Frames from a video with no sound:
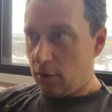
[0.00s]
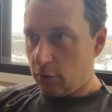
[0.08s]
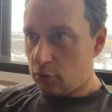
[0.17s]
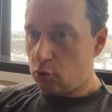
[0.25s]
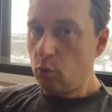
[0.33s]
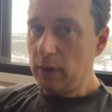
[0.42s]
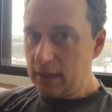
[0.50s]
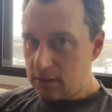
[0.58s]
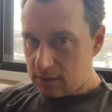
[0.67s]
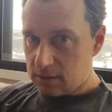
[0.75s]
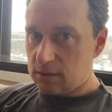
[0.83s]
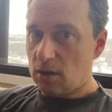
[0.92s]
the
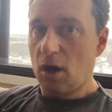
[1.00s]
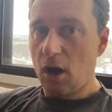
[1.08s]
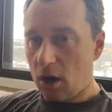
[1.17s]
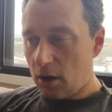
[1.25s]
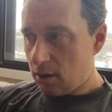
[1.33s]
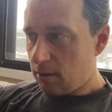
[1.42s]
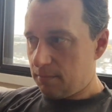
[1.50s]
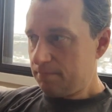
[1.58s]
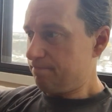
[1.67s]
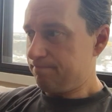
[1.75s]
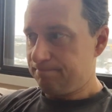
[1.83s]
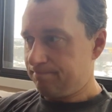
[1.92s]
tweets are
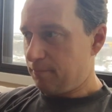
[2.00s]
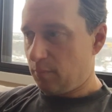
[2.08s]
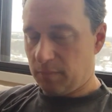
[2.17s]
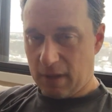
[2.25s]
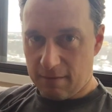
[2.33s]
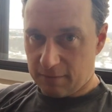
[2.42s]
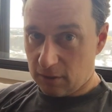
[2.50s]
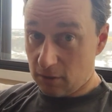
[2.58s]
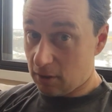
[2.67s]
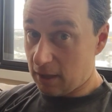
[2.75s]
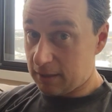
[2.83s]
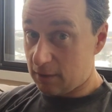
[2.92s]
having
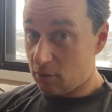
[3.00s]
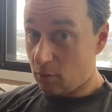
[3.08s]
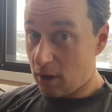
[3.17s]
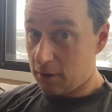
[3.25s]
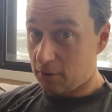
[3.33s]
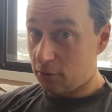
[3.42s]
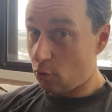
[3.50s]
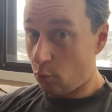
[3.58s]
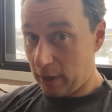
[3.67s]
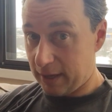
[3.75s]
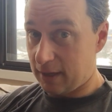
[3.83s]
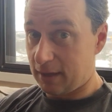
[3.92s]
your line in the water. You're
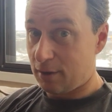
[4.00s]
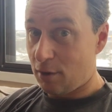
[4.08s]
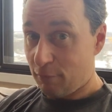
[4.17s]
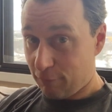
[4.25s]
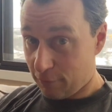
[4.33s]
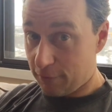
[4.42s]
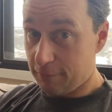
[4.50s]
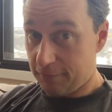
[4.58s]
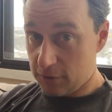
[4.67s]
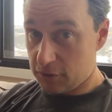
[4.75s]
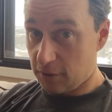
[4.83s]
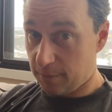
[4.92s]
waiting for the
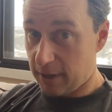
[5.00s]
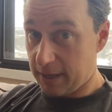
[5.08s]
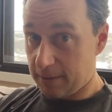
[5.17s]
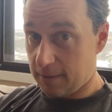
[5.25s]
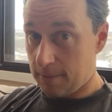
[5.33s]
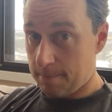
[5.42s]
fish to bite.